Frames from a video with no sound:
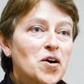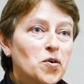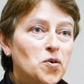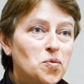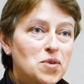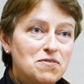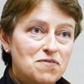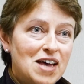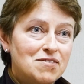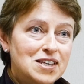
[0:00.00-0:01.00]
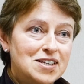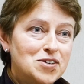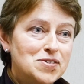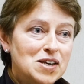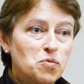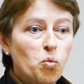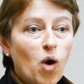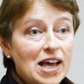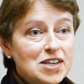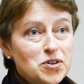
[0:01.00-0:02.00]
or we have found that using
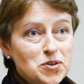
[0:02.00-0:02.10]
wine